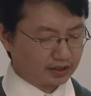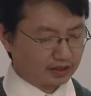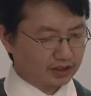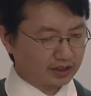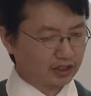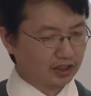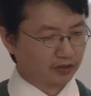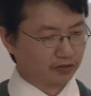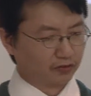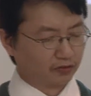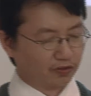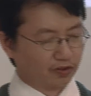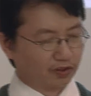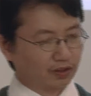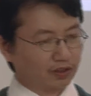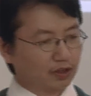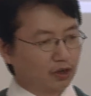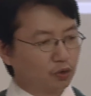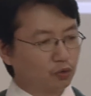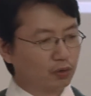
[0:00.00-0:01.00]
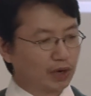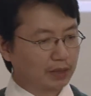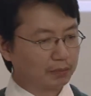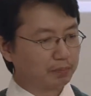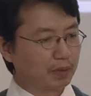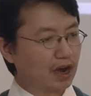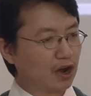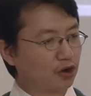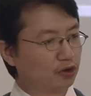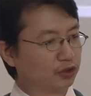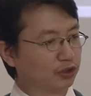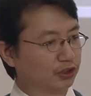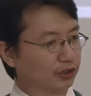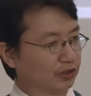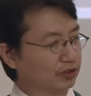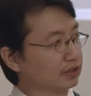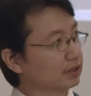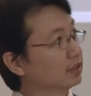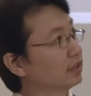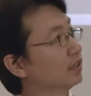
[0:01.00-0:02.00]
The white
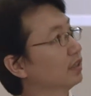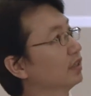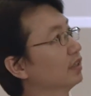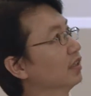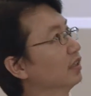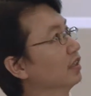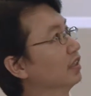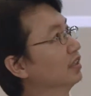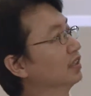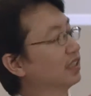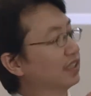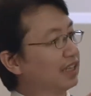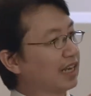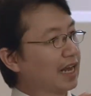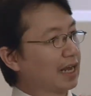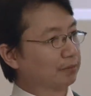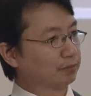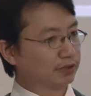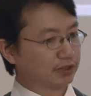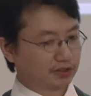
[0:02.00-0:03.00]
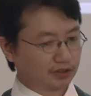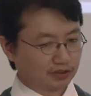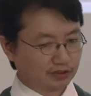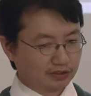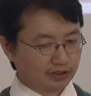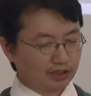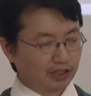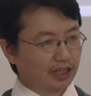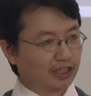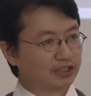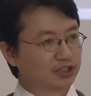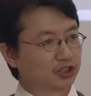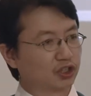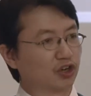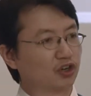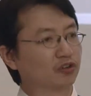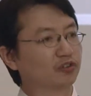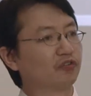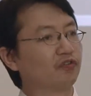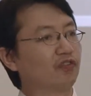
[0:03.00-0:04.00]
powder in the lamps is
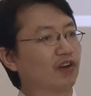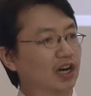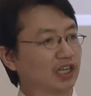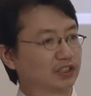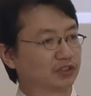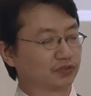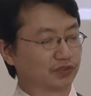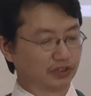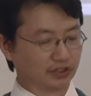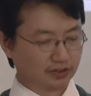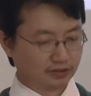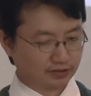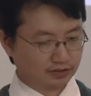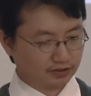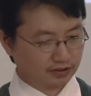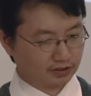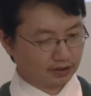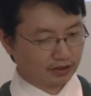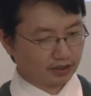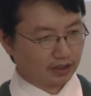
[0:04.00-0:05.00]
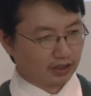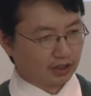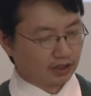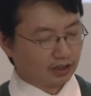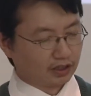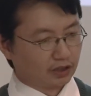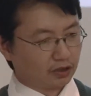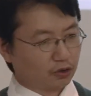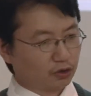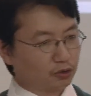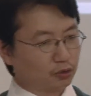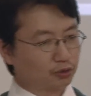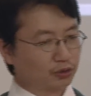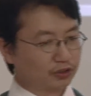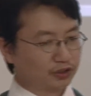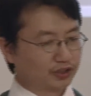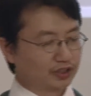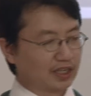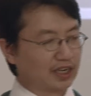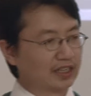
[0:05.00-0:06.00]
called phosphor
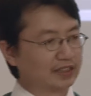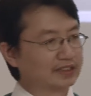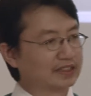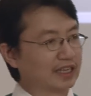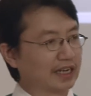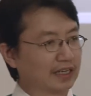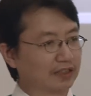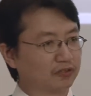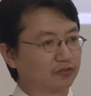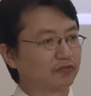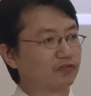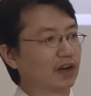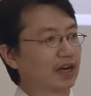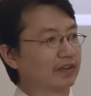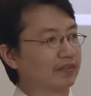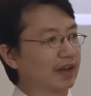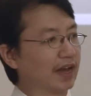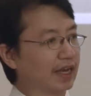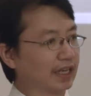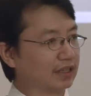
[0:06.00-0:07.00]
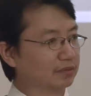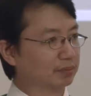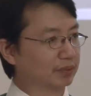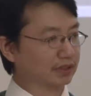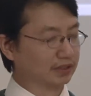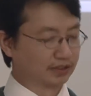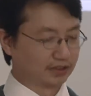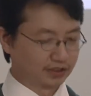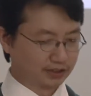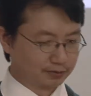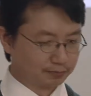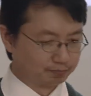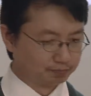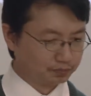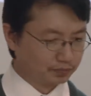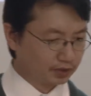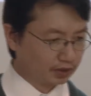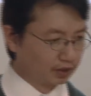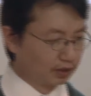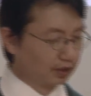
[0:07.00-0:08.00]
which contain five elements
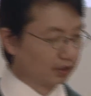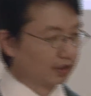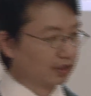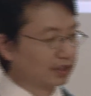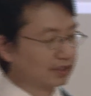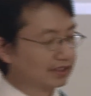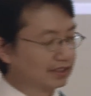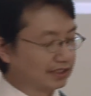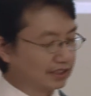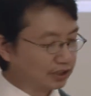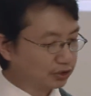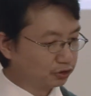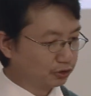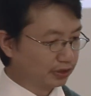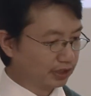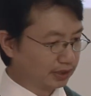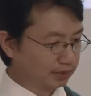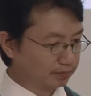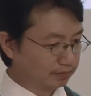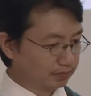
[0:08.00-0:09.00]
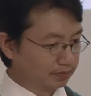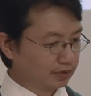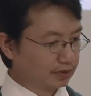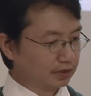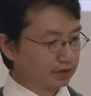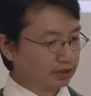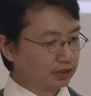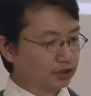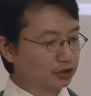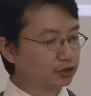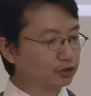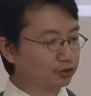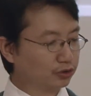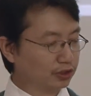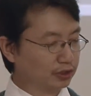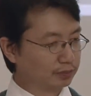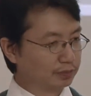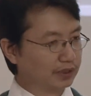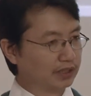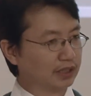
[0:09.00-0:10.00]
cerium,
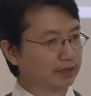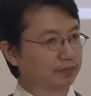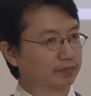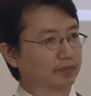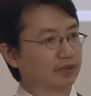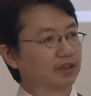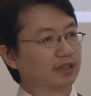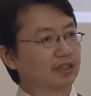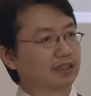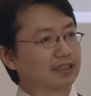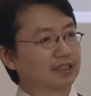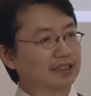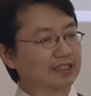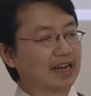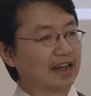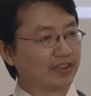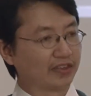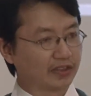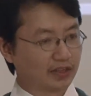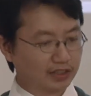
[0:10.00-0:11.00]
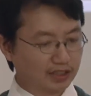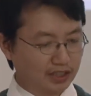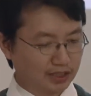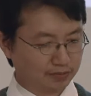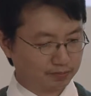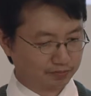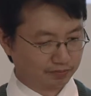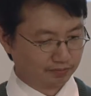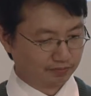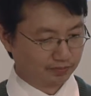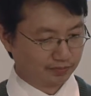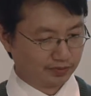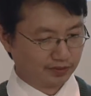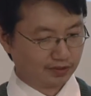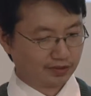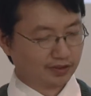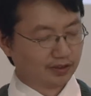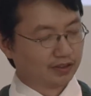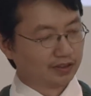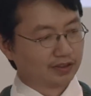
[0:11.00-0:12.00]
europium, lanthanum,
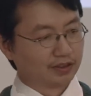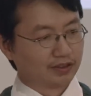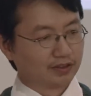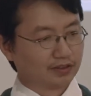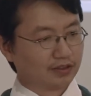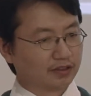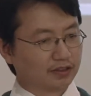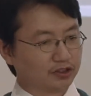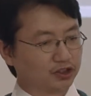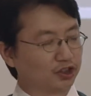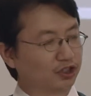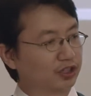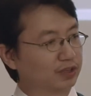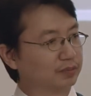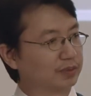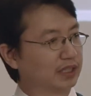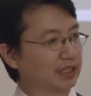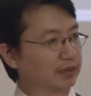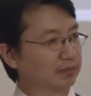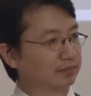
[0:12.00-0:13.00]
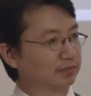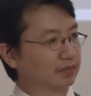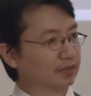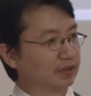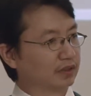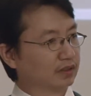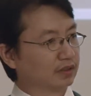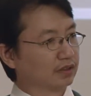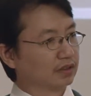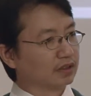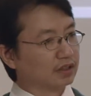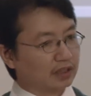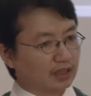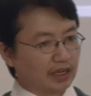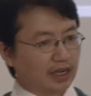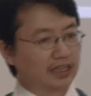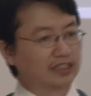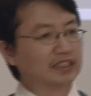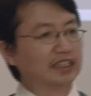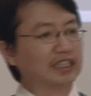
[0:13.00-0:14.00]
terbium,
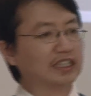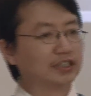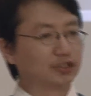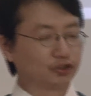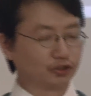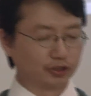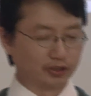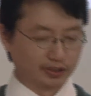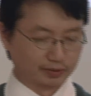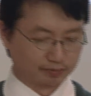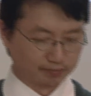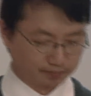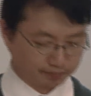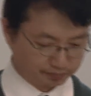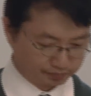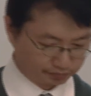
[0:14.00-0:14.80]
and yttrium.